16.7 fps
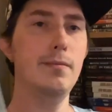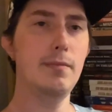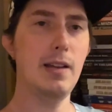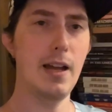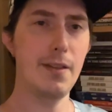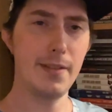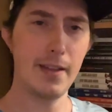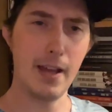
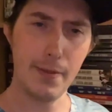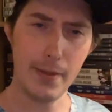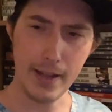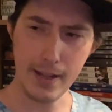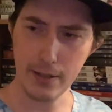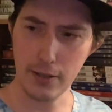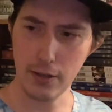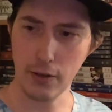I, th I
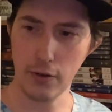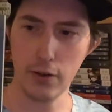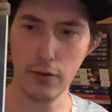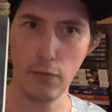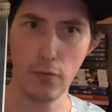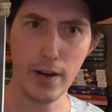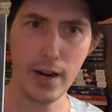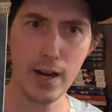think it's a good
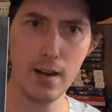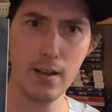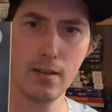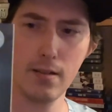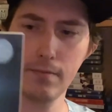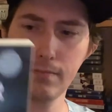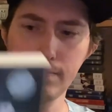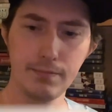read,
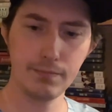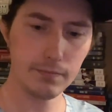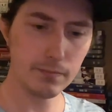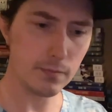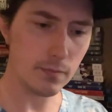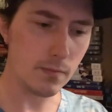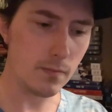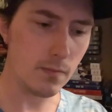
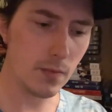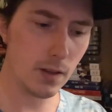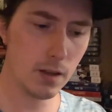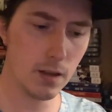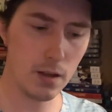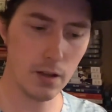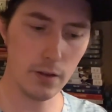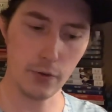
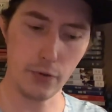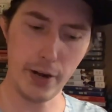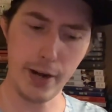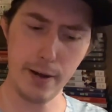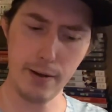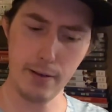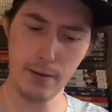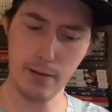a
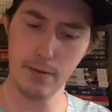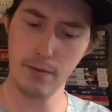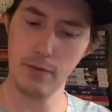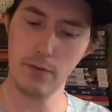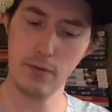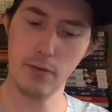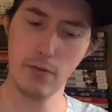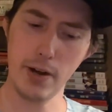great uh,
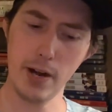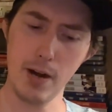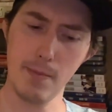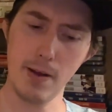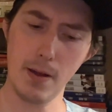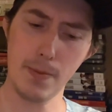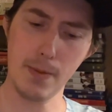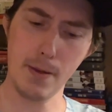read
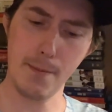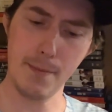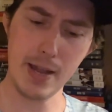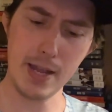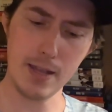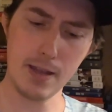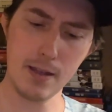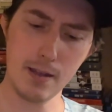about the
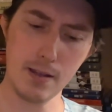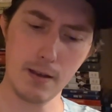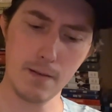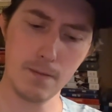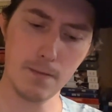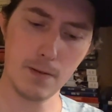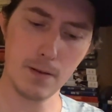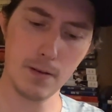making
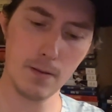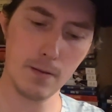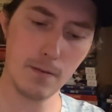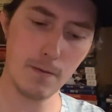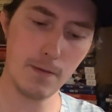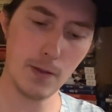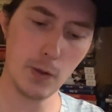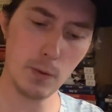of uh,
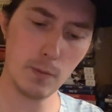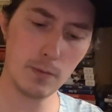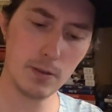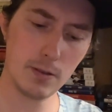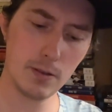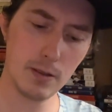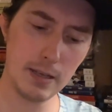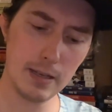
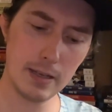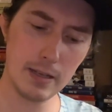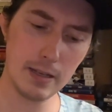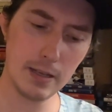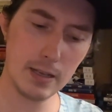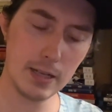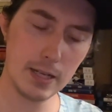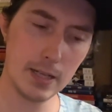films.
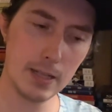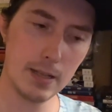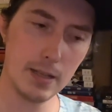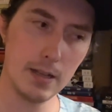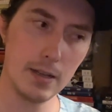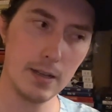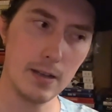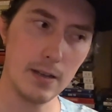
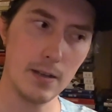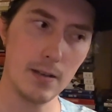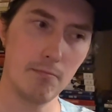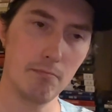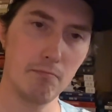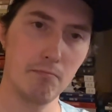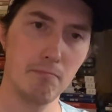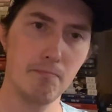Um,
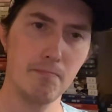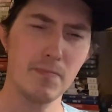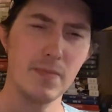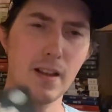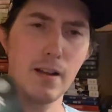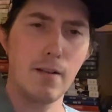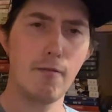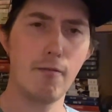
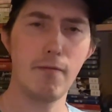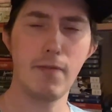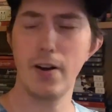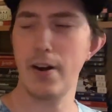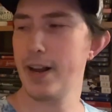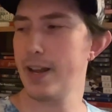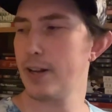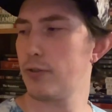
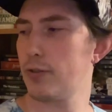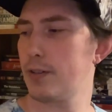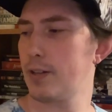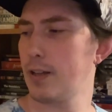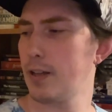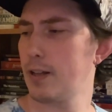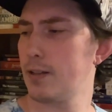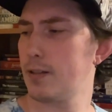very
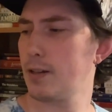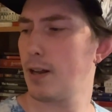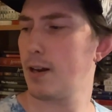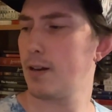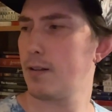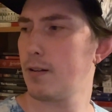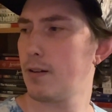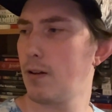interesting
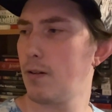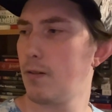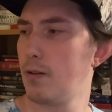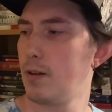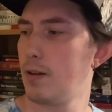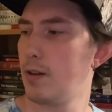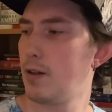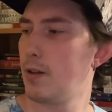insight, you know.
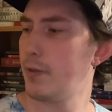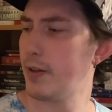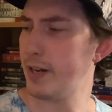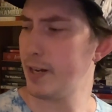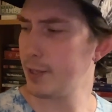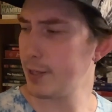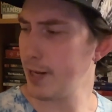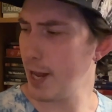The
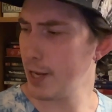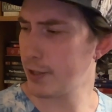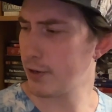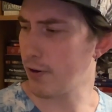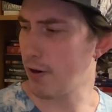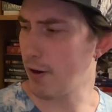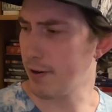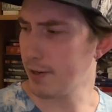
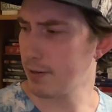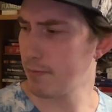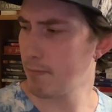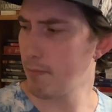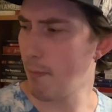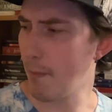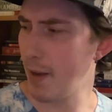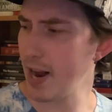Disaster Artist,
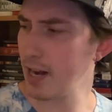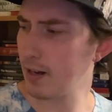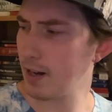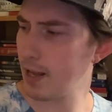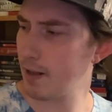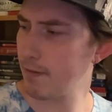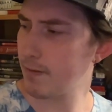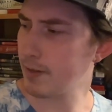My
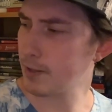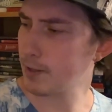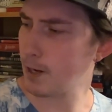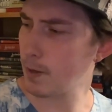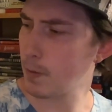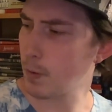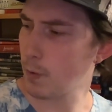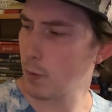Life
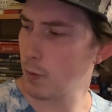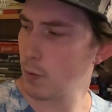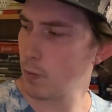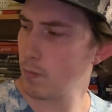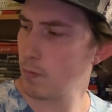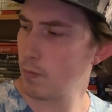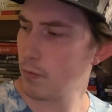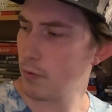Inside the
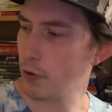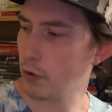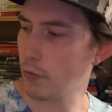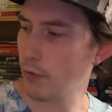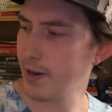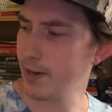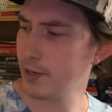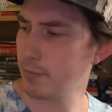Room, The
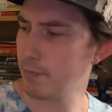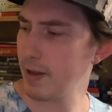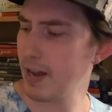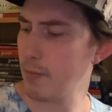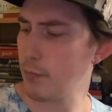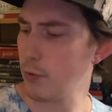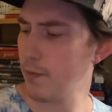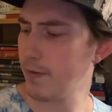Greatest
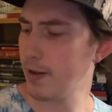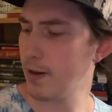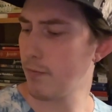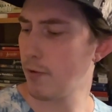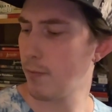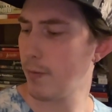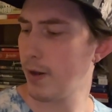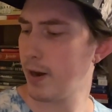Bad Movie
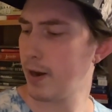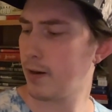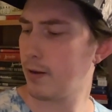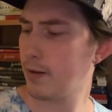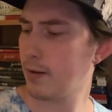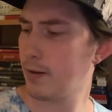Ever Made,